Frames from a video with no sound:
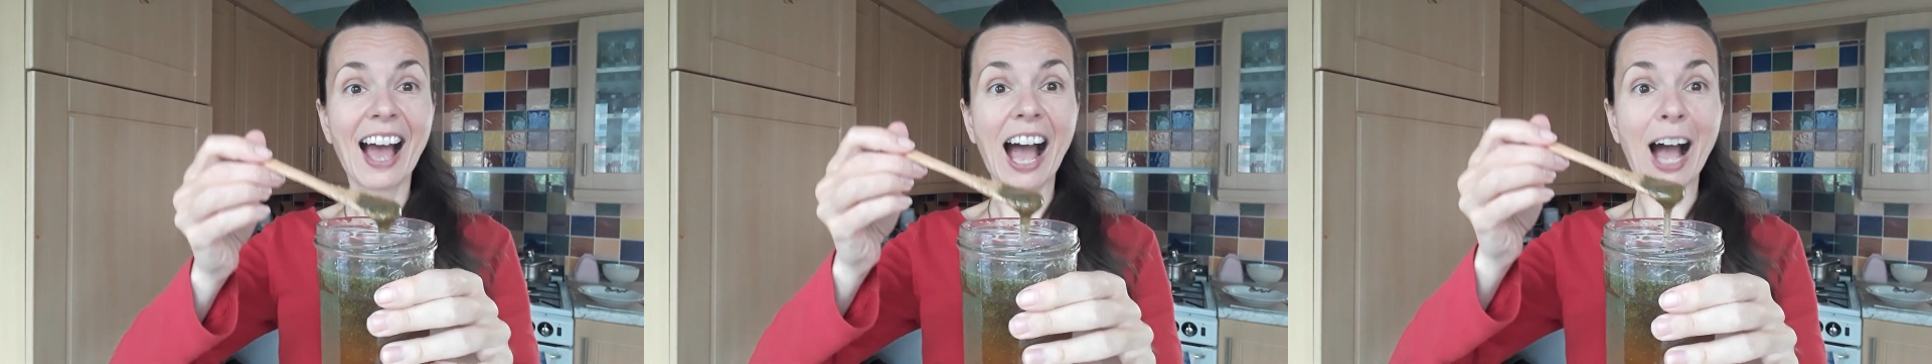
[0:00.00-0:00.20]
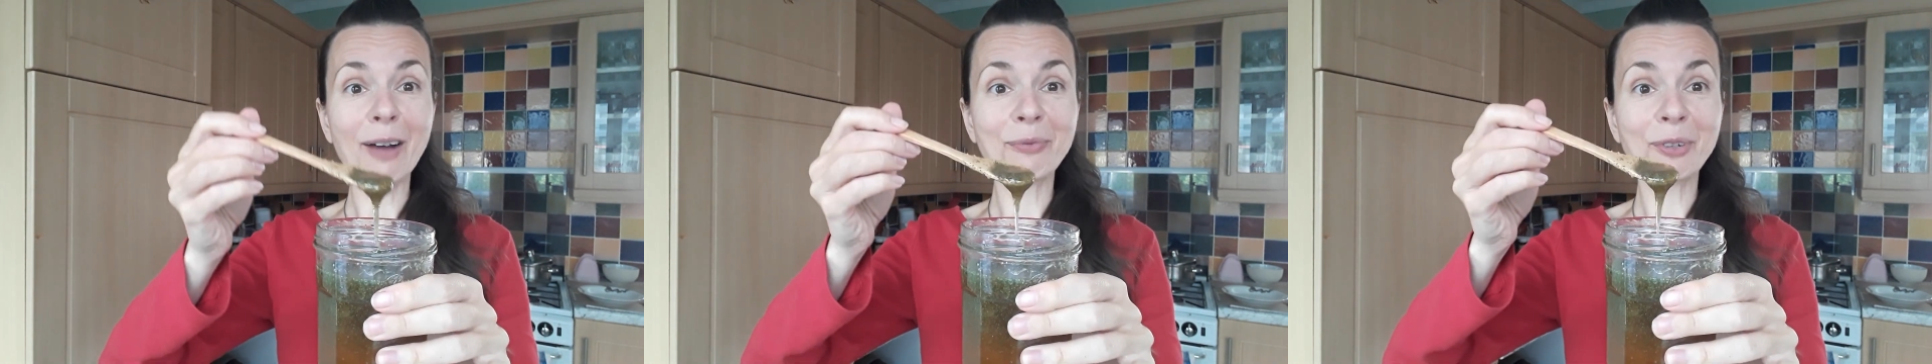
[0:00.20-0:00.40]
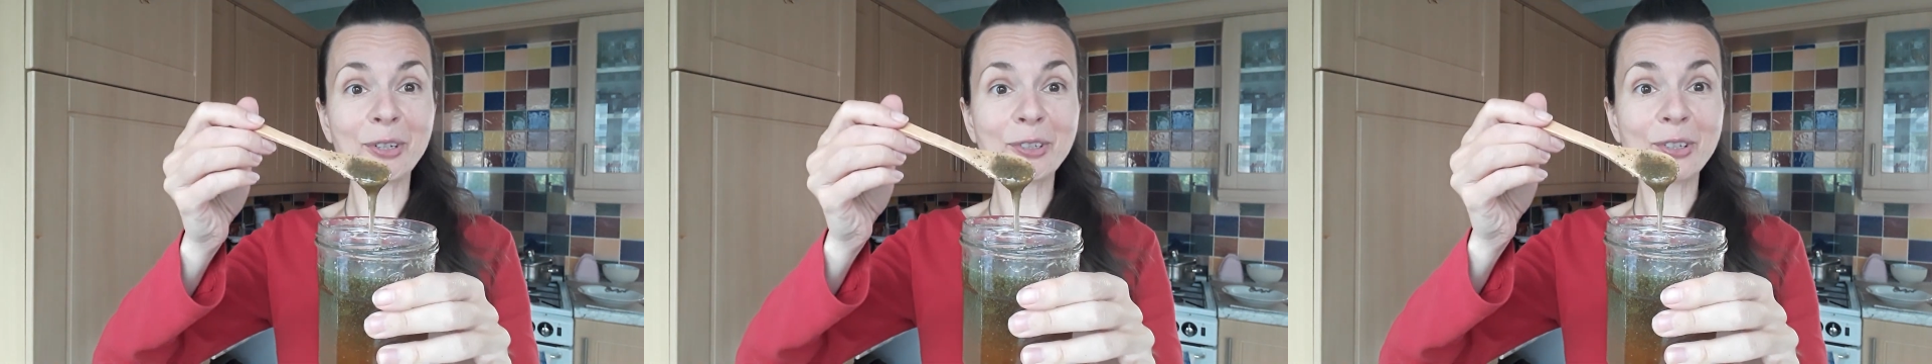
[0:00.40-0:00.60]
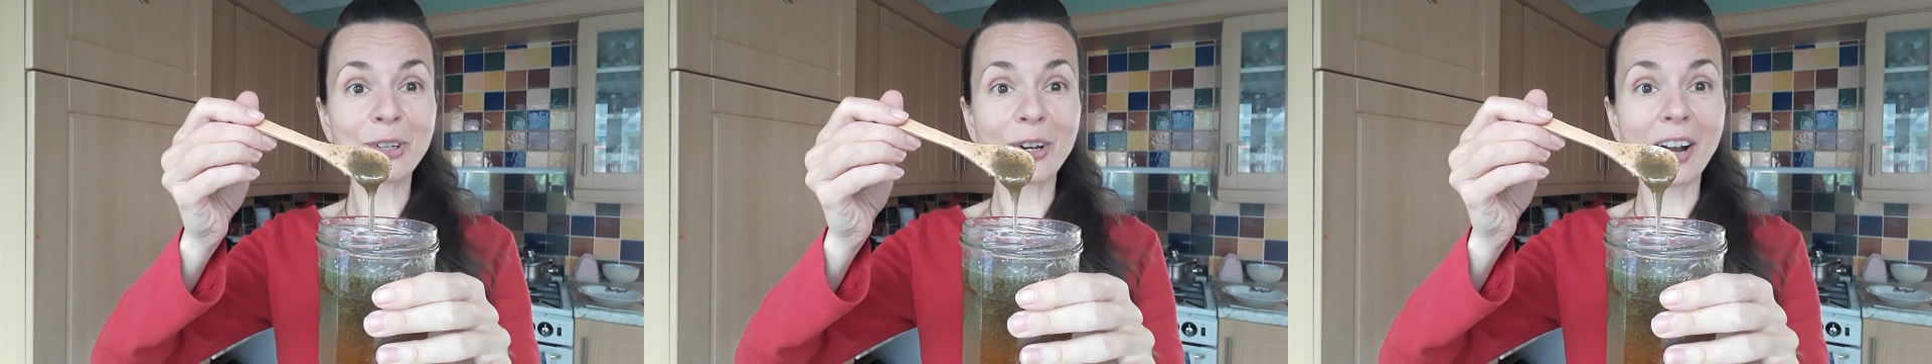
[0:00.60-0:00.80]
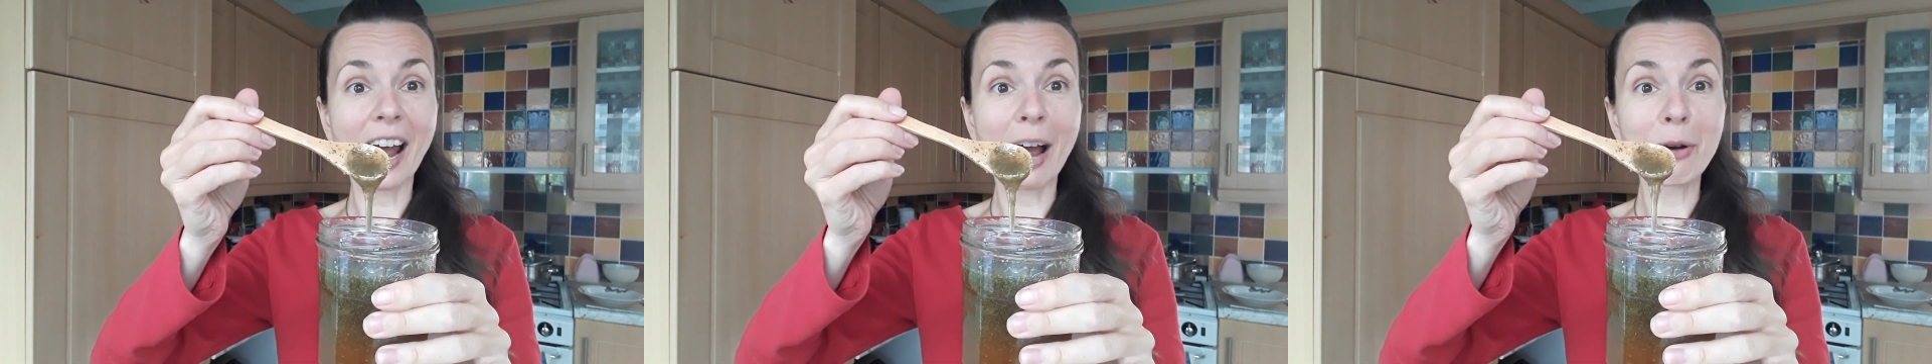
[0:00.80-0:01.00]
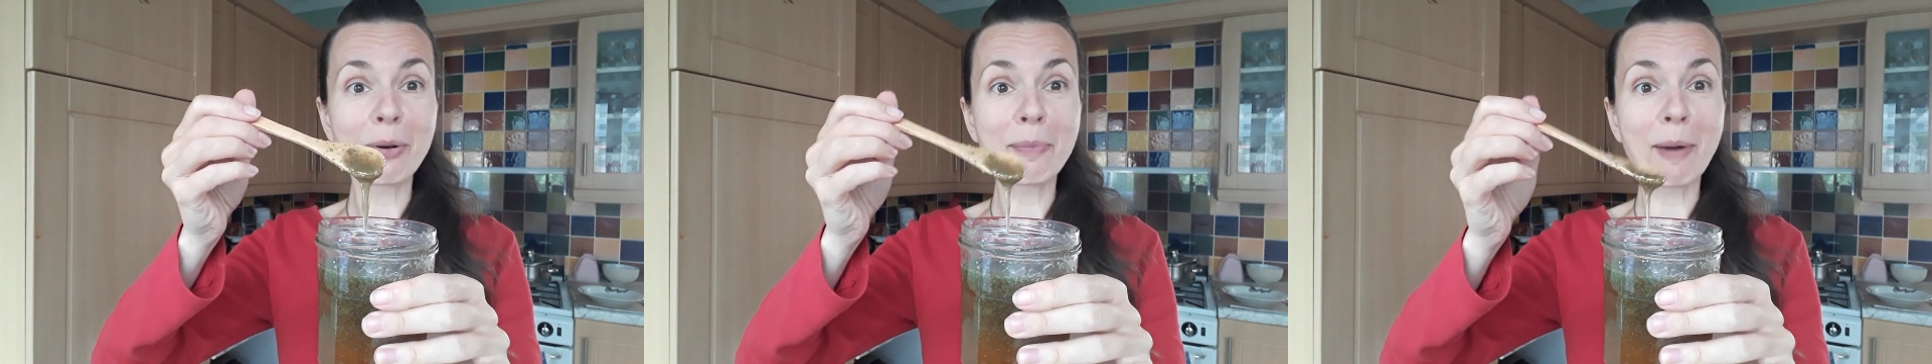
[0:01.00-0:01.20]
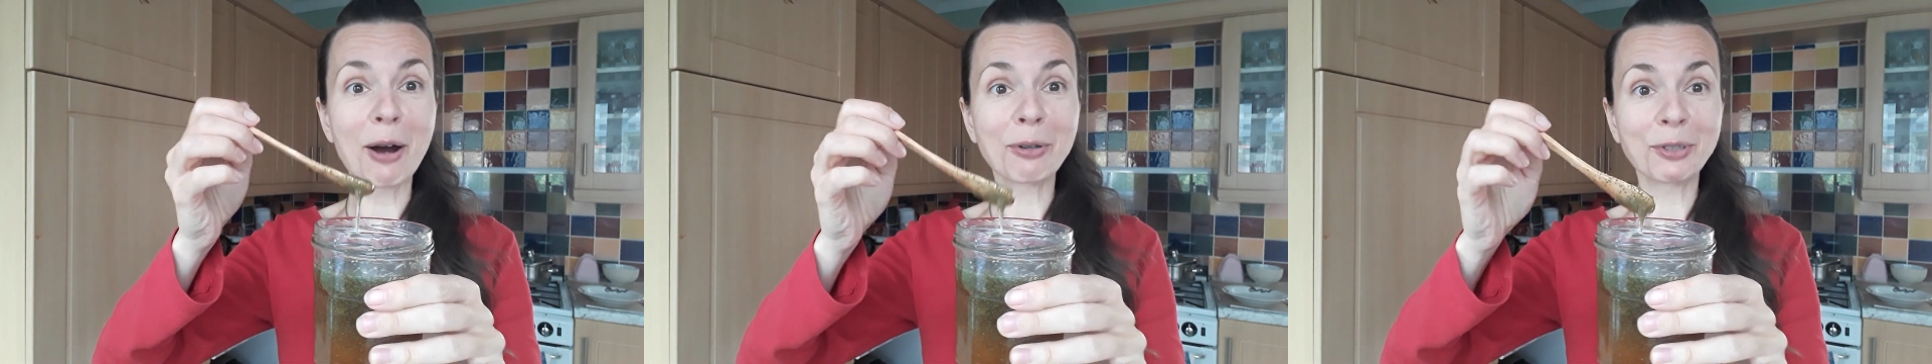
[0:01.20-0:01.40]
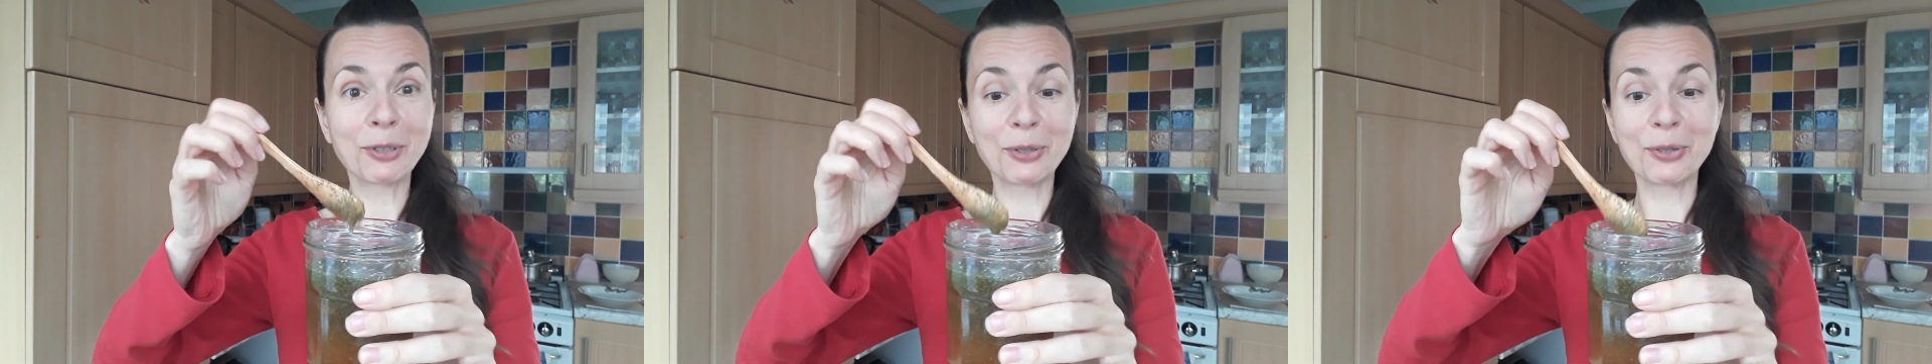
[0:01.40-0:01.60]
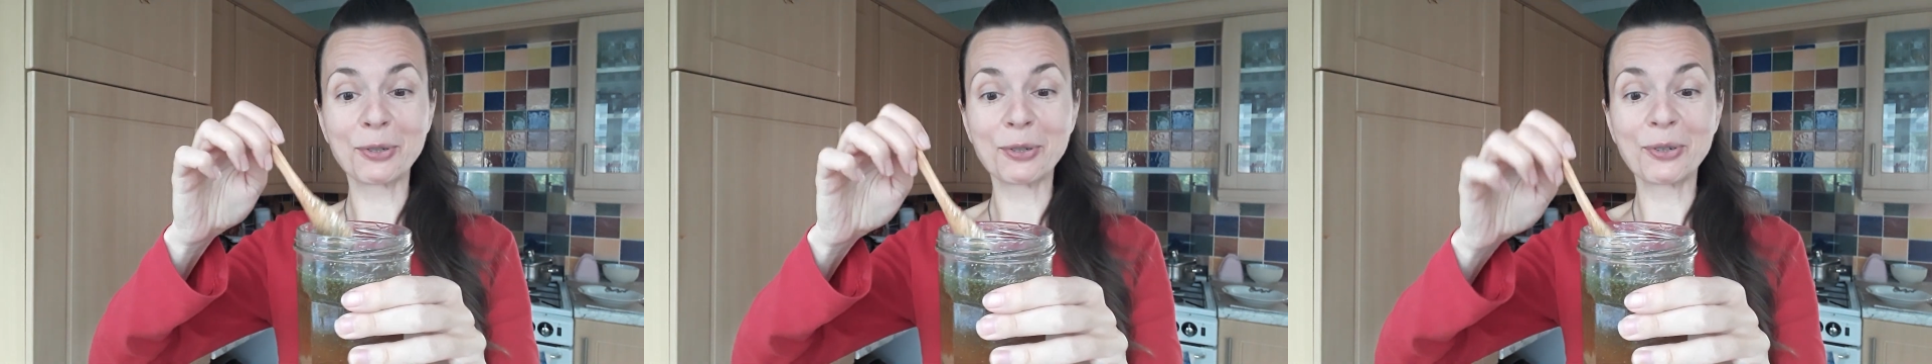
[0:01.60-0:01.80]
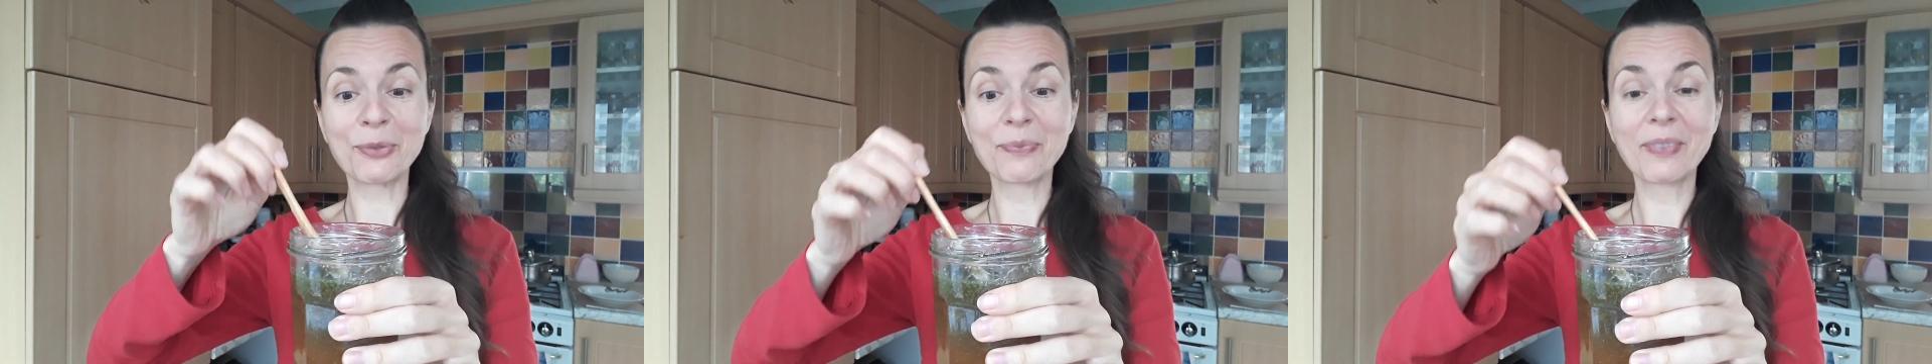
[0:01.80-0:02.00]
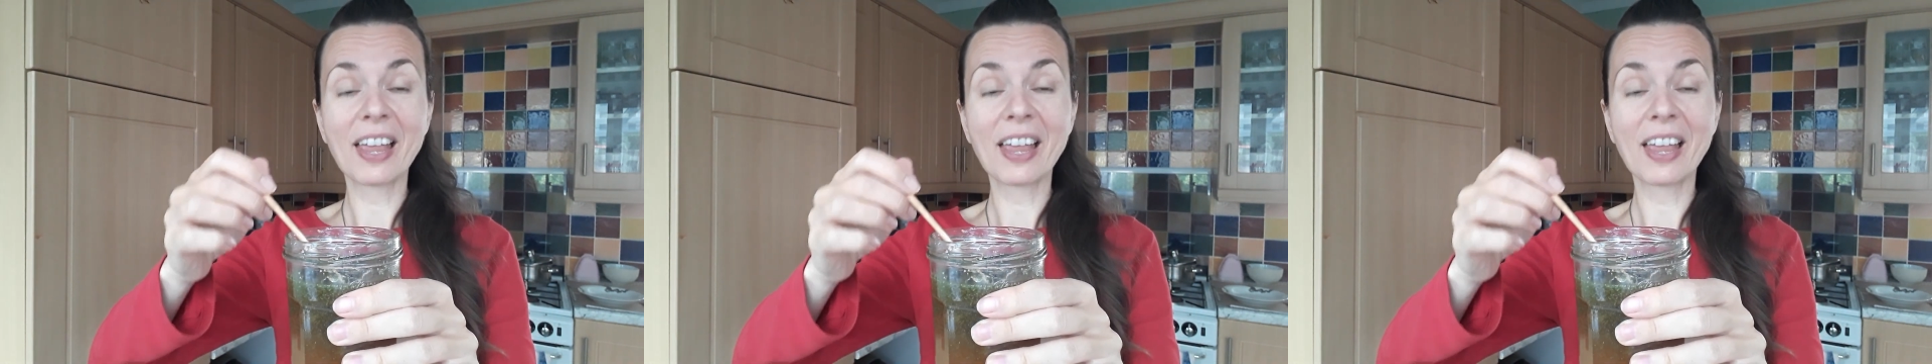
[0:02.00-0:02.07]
I'm not sure how about you,